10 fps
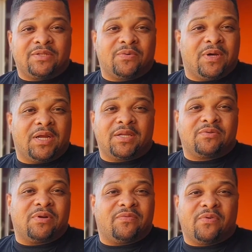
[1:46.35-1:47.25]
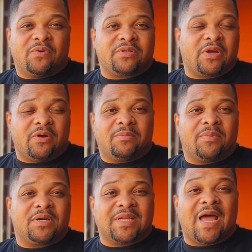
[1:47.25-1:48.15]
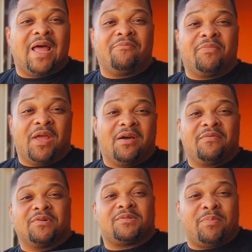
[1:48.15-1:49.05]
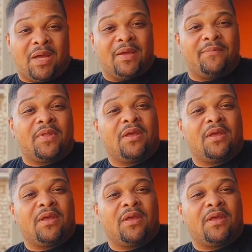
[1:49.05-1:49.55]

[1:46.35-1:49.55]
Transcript: 20, 24, 30 bucks. I have never spent